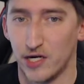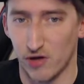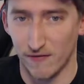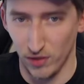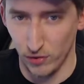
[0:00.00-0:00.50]

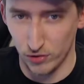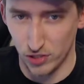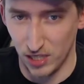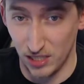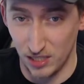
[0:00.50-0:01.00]

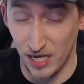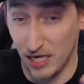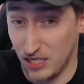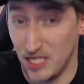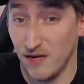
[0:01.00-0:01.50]
evolution and,
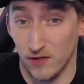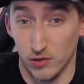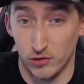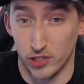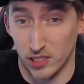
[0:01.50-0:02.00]
and de
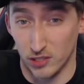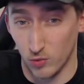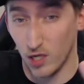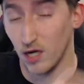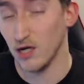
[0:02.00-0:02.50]
evolution as
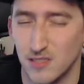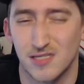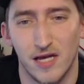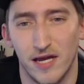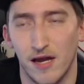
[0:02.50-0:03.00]
well.
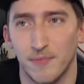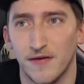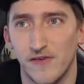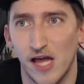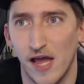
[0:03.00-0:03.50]
I'm
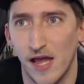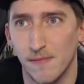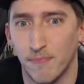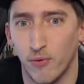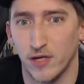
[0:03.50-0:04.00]
giving it
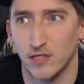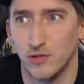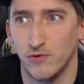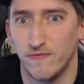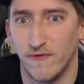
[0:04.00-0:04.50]

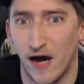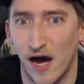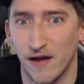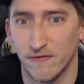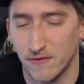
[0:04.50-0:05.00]

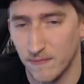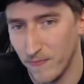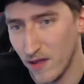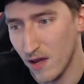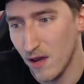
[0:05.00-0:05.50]
8.25
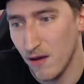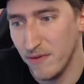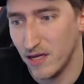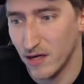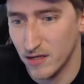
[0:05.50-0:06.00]

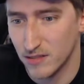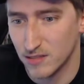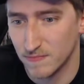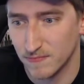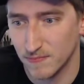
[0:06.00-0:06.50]

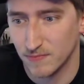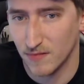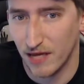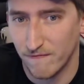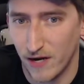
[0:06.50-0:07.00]
because
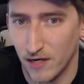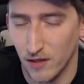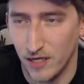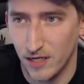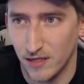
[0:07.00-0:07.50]
that
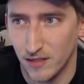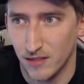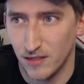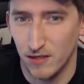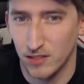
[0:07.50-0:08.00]
final
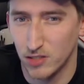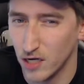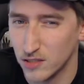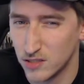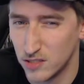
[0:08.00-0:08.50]
end
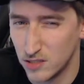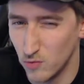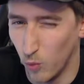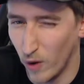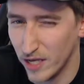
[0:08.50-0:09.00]
does
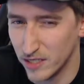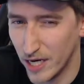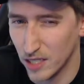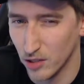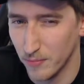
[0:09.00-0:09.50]
weigh it
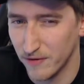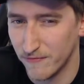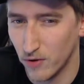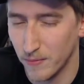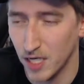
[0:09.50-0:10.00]
down a little bit
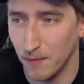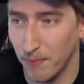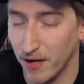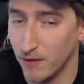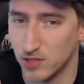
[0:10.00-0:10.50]
for me,
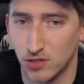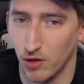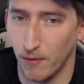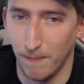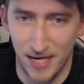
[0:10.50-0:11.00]
but it was still
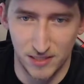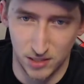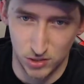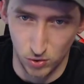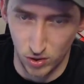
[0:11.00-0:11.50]
an
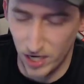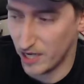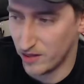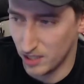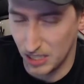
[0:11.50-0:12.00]
amazing story.
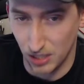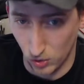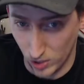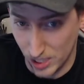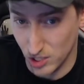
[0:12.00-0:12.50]
I think they did a
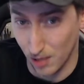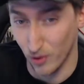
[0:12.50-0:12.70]
great job with